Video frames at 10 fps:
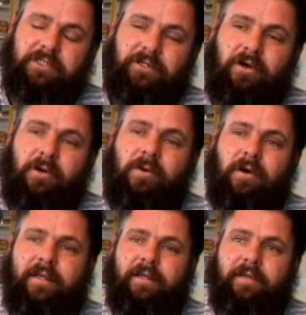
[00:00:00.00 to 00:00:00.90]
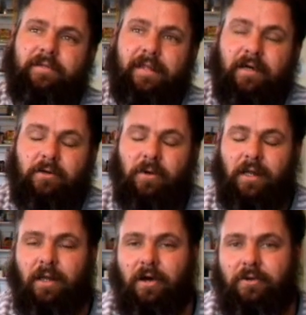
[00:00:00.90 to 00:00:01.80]
got down
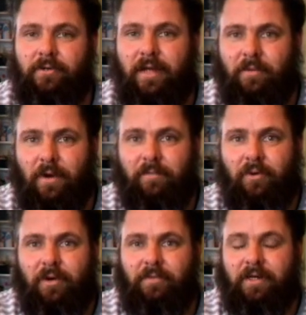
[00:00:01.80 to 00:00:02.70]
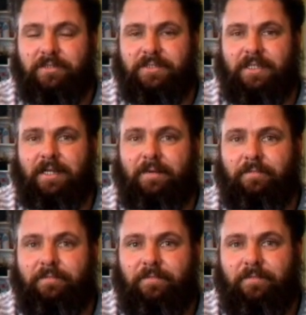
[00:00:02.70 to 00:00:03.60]
quite low at one point when I was sitting up
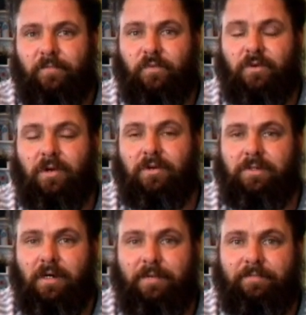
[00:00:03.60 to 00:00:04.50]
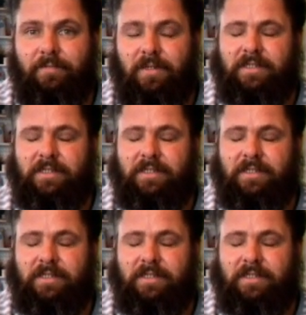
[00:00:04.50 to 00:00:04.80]
for a long time.